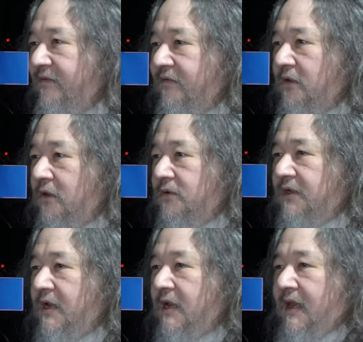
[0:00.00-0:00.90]
closed
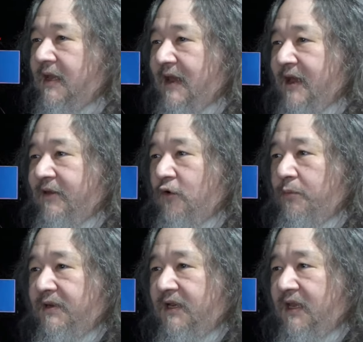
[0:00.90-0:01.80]
and now they've
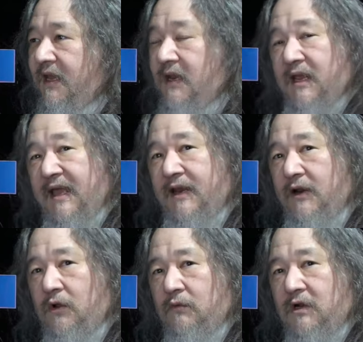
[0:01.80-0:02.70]
opened again and it
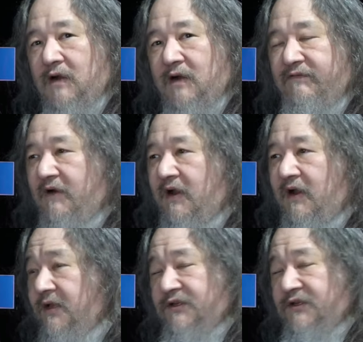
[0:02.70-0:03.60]
all recovered fine.
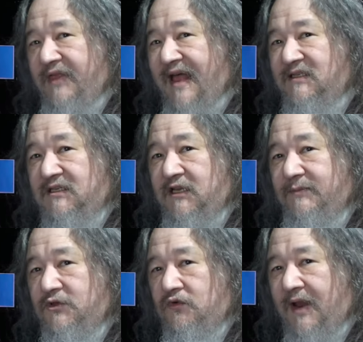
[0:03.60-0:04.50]
So that
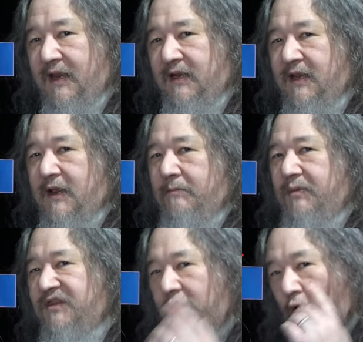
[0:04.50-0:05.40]
seems great.
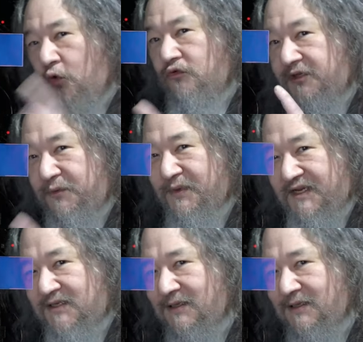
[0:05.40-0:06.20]
But the only reason